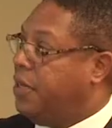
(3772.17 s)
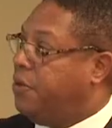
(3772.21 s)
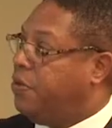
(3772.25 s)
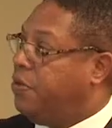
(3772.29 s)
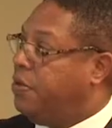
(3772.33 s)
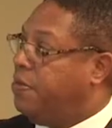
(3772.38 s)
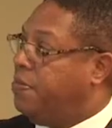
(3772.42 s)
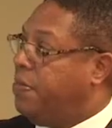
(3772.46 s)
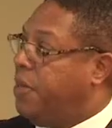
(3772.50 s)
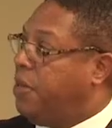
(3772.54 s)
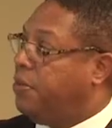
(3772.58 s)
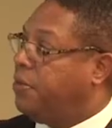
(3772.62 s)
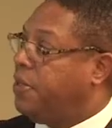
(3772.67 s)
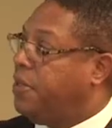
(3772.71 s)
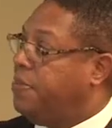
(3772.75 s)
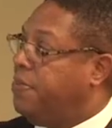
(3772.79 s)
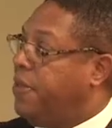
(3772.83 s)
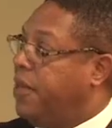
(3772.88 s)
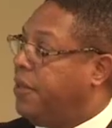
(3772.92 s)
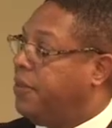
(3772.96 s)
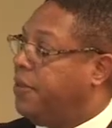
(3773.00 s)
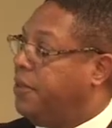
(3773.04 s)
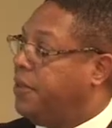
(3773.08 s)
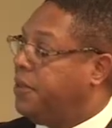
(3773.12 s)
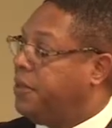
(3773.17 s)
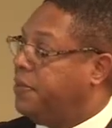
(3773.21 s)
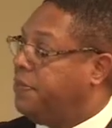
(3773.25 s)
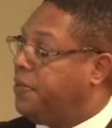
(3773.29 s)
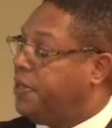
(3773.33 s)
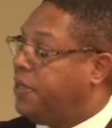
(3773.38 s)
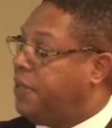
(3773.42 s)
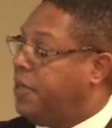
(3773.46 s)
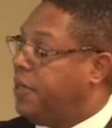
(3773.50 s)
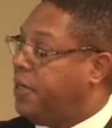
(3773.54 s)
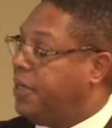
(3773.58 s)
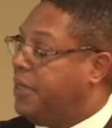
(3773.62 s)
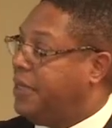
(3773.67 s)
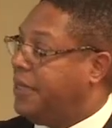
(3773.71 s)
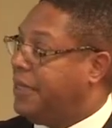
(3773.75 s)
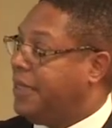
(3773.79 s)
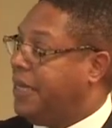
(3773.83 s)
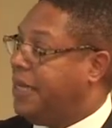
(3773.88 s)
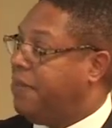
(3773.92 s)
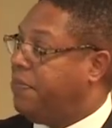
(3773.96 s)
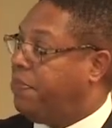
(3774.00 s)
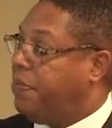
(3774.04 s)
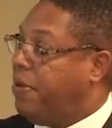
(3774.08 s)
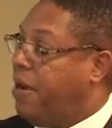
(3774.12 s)
doing multi-methods of studying the
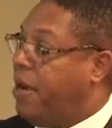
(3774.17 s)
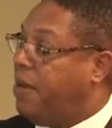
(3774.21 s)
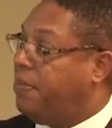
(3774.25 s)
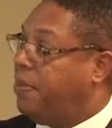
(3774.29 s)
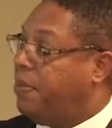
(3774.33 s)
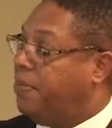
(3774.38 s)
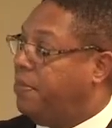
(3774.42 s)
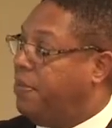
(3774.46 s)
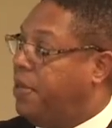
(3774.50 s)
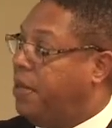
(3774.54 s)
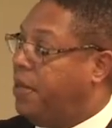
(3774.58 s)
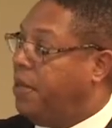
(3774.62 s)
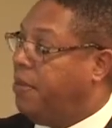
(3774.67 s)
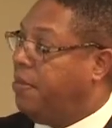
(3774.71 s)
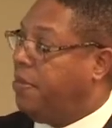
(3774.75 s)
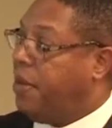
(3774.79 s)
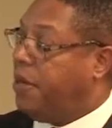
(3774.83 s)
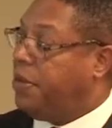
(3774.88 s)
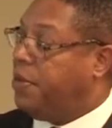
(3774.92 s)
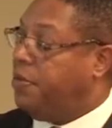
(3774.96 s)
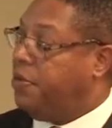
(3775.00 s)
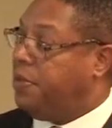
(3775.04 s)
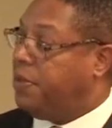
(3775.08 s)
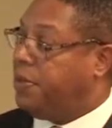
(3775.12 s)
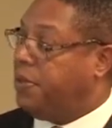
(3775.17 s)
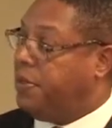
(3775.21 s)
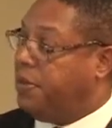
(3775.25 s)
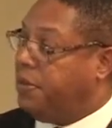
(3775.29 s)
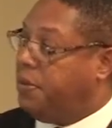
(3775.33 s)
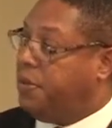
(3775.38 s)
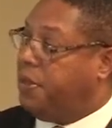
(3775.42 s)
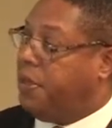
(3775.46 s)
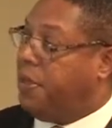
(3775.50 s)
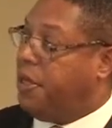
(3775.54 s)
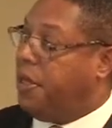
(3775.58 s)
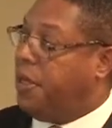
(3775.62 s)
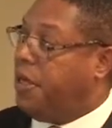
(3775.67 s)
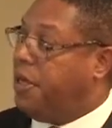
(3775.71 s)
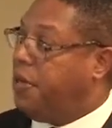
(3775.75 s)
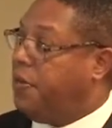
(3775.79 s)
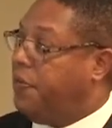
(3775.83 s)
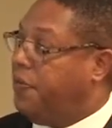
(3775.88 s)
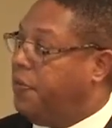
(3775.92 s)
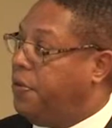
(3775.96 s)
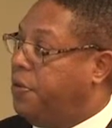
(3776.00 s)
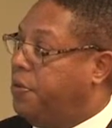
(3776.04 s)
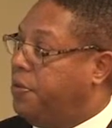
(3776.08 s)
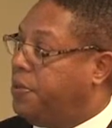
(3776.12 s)
same problem by using
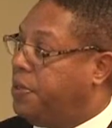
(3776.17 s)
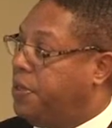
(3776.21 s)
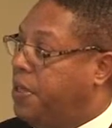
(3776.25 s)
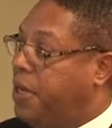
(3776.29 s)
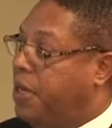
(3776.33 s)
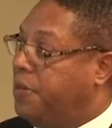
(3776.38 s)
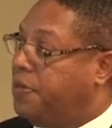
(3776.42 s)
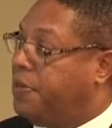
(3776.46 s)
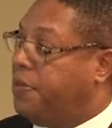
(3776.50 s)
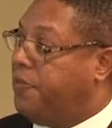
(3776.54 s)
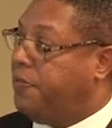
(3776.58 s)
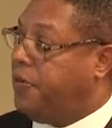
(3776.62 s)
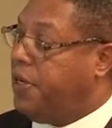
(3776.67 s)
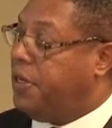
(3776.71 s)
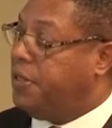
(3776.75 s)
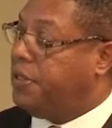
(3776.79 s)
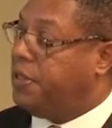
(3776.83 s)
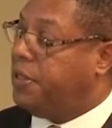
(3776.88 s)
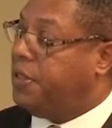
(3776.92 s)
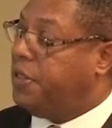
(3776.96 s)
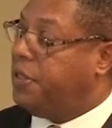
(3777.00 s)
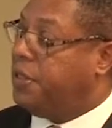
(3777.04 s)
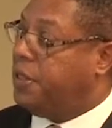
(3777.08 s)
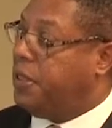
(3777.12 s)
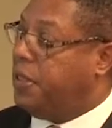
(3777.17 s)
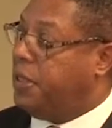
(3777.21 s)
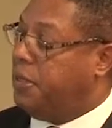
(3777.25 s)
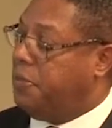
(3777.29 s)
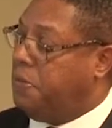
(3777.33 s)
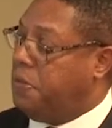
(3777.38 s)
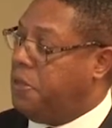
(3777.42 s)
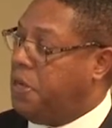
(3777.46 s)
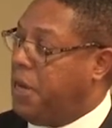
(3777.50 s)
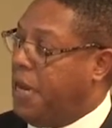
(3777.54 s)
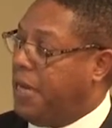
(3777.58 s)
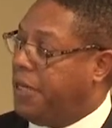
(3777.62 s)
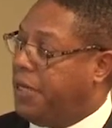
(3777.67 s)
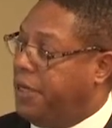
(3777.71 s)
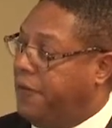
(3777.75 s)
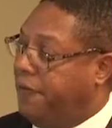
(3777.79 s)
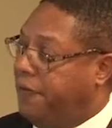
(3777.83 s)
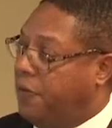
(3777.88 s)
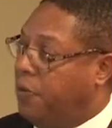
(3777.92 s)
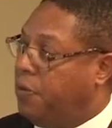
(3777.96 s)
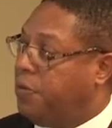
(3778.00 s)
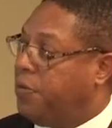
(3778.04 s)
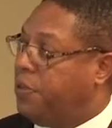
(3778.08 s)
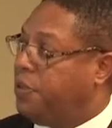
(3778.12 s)
interviews and observations. And you know, I did
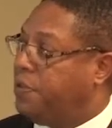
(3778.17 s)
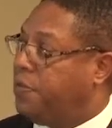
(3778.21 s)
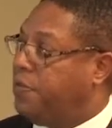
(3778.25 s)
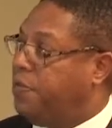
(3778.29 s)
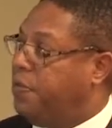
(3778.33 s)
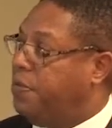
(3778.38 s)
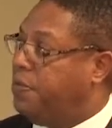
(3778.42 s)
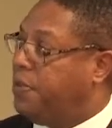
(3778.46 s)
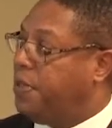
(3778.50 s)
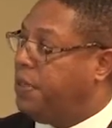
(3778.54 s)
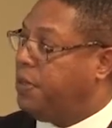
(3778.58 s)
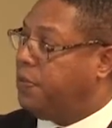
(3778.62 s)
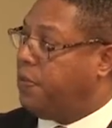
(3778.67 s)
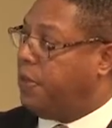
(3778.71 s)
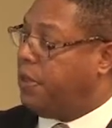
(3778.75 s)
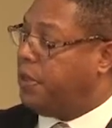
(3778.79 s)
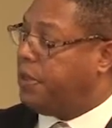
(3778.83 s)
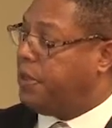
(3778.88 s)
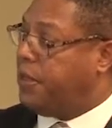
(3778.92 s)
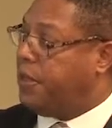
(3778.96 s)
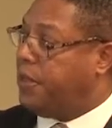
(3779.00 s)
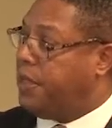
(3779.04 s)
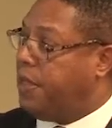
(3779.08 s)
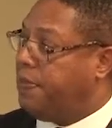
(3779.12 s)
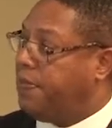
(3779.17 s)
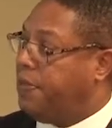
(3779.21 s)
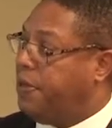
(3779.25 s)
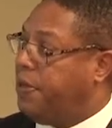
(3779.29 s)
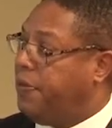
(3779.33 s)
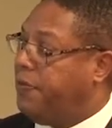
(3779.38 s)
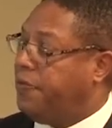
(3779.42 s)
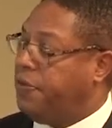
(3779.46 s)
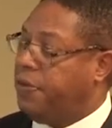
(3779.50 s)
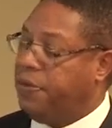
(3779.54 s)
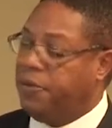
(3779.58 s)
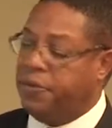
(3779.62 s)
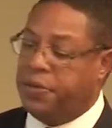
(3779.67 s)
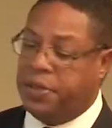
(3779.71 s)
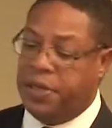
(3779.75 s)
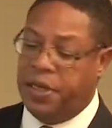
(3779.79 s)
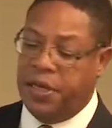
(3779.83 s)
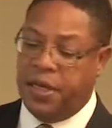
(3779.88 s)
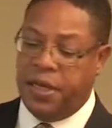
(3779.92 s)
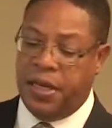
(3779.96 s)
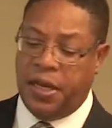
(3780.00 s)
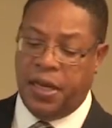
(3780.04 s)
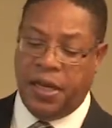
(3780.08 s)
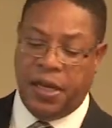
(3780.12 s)
focus groups as well as in-depth interviews,
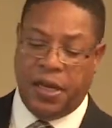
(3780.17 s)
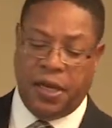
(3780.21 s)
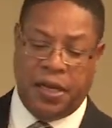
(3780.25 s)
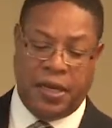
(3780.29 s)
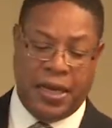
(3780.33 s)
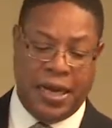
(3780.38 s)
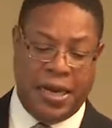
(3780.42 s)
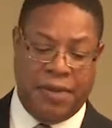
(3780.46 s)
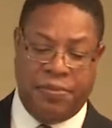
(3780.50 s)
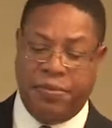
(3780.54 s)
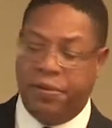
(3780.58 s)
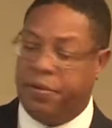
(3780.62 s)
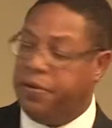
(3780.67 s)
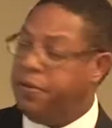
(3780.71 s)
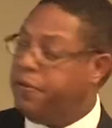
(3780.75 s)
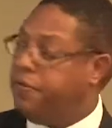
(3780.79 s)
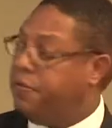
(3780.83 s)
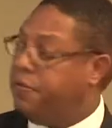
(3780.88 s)
library